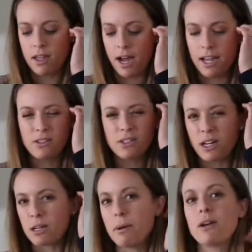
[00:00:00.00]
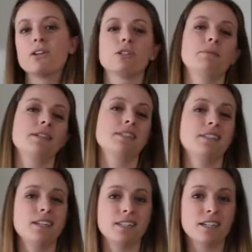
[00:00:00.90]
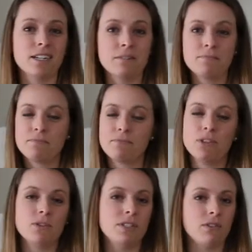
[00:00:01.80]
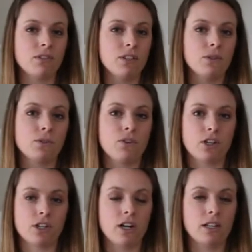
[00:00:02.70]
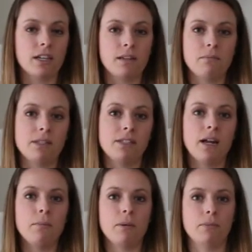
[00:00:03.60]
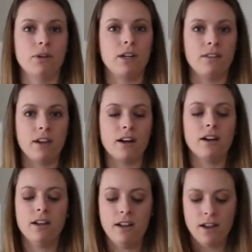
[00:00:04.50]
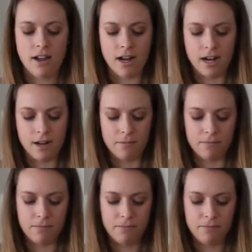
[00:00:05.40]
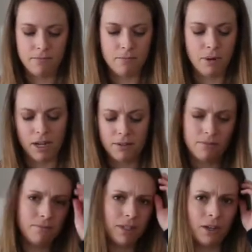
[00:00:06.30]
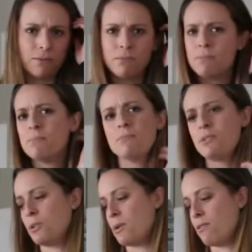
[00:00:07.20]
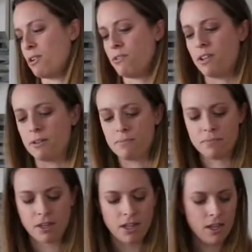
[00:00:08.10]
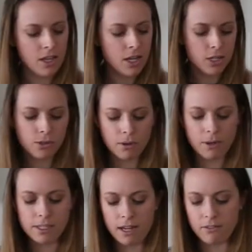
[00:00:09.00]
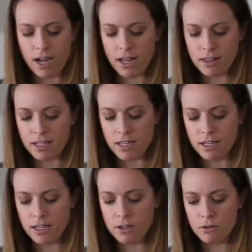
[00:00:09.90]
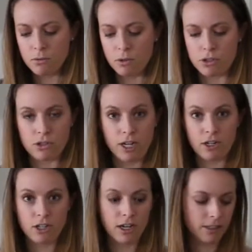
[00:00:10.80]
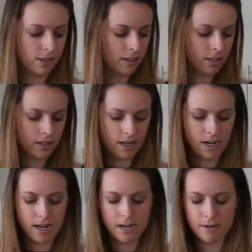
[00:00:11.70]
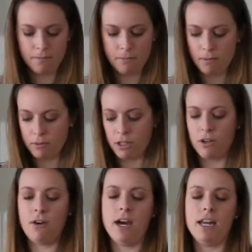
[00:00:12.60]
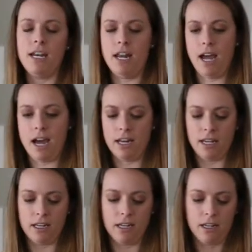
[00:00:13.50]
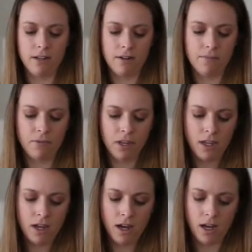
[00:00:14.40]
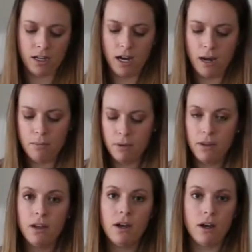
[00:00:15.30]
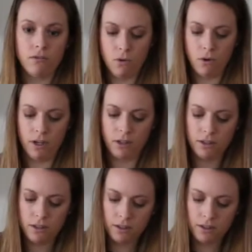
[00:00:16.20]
I use garlic powder just because it's easier. You could definitely use fresh garlic and mince it up and put it in there. But, you know, do whatever you're feeling. So anyways, I've got the Worcestershire sauce. I'm going to go ahead and add in a cup of oil.